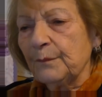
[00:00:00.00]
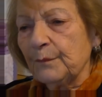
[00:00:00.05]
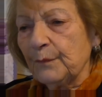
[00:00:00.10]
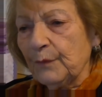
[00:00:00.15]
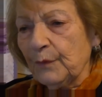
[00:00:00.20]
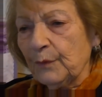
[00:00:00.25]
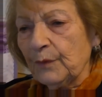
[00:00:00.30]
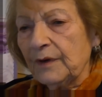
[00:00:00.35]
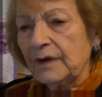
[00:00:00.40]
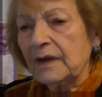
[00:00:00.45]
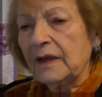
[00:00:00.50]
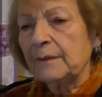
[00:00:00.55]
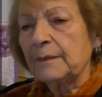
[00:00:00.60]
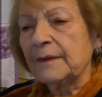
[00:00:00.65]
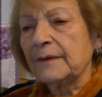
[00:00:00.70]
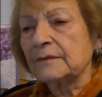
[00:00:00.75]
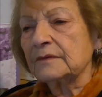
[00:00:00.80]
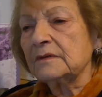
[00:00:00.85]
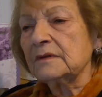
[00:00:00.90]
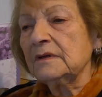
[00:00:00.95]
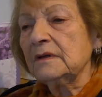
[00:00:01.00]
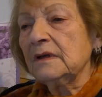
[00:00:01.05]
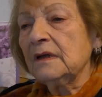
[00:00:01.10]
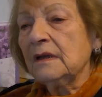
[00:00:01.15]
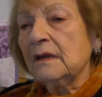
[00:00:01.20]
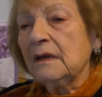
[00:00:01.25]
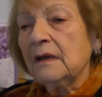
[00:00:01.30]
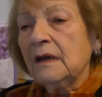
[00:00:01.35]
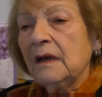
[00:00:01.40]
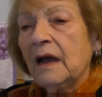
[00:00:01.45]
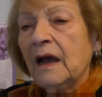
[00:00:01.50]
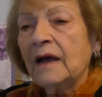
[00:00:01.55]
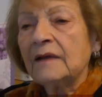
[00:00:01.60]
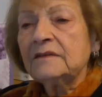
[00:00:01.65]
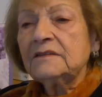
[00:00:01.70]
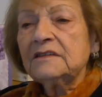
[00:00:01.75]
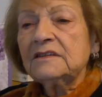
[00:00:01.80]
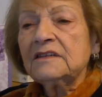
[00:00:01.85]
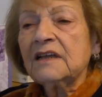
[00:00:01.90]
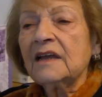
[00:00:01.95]
We were about
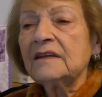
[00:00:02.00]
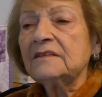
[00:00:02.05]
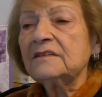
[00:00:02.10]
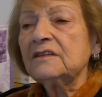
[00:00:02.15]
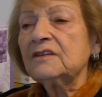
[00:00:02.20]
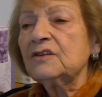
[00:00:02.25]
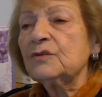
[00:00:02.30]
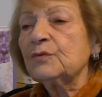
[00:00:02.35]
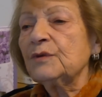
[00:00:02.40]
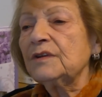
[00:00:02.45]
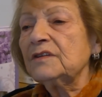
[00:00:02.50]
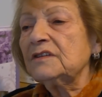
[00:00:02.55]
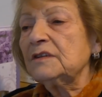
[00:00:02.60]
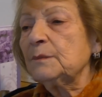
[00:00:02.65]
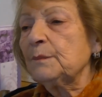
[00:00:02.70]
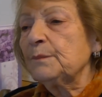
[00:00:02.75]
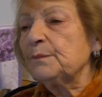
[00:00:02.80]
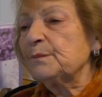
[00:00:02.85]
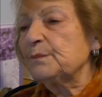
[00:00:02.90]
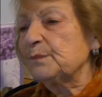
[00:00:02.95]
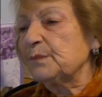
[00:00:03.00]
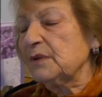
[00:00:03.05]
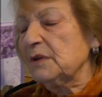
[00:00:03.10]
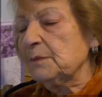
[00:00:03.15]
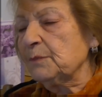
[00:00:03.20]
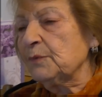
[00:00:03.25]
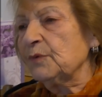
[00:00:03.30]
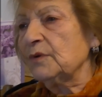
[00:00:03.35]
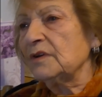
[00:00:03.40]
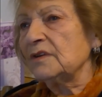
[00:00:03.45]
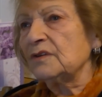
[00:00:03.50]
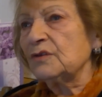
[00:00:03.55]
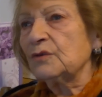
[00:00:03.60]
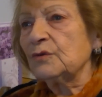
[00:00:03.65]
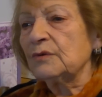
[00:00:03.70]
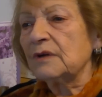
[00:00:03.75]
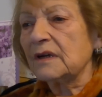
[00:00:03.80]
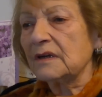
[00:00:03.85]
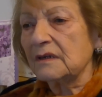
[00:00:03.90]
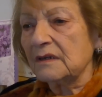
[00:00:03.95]
100, 120 people into
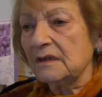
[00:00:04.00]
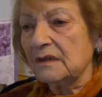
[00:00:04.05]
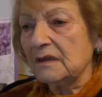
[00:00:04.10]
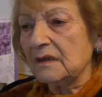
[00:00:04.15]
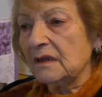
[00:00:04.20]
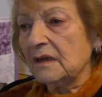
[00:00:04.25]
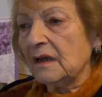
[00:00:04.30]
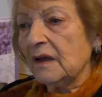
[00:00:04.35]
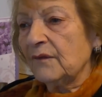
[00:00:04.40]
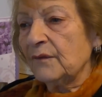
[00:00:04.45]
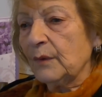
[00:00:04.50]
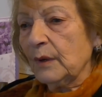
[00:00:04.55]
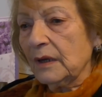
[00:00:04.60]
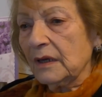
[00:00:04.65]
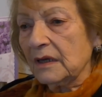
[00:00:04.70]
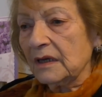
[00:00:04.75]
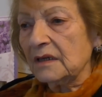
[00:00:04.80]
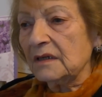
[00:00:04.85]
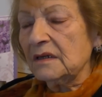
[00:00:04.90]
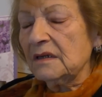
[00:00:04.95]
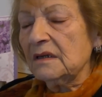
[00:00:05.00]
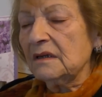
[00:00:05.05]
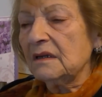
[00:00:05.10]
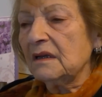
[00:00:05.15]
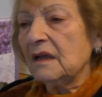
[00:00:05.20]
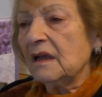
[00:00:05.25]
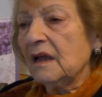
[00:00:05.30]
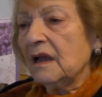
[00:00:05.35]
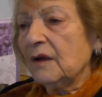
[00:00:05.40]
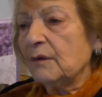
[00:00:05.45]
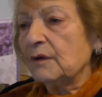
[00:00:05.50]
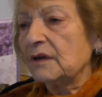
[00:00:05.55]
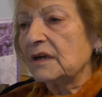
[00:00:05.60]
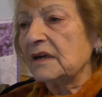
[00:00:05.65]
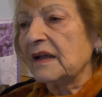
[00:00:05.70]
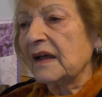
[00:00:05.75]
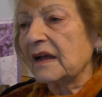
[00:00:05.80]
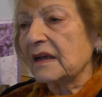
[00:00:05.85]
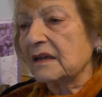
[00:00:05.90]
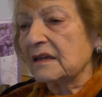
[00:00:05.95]
one wagon. We're
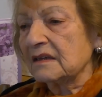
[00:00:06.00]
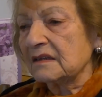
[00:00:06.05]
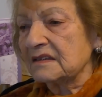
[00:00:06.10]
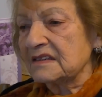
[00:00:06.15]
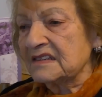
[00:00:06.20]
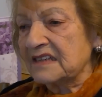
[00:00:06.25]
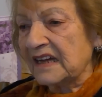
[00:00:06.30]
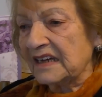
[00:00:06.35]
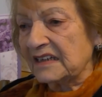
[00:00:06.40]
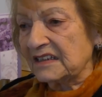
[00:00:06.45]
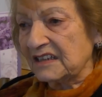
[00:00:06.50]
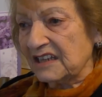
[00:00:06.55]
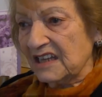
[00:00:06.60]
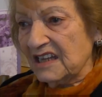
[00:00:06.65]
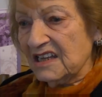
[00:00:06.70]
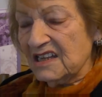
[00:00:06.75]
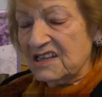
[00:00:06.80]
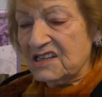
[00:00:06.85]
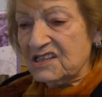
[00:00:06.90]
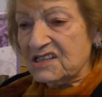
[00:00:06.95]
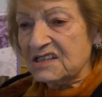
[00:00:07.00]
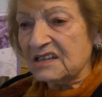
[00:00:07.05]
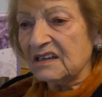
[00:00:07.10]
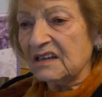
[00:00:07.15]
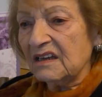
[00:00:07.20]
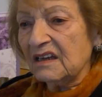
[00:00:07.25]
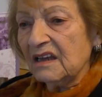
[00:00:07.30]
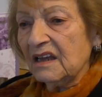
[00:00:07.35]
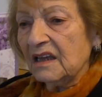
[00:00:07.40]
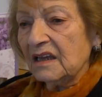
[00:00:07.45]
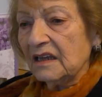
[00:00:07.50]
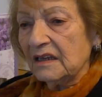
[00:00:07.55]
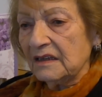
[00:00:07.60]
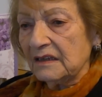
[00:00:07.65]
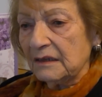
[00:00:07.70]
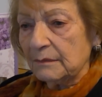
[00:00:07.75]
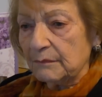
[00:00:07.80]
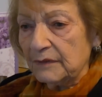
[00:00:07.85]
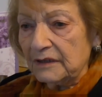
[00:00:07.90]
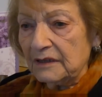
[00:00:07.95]
like sardines. In
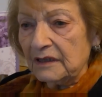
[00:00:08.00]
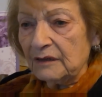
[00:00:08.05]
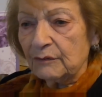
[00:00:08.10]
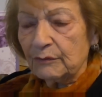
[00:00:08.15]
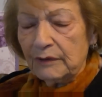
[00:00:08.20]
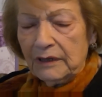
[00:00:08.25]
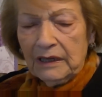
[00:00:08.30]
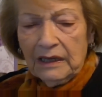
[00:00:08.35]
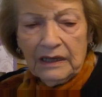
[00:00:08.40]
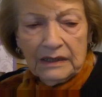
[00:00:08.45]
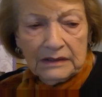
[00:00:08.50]
the middle we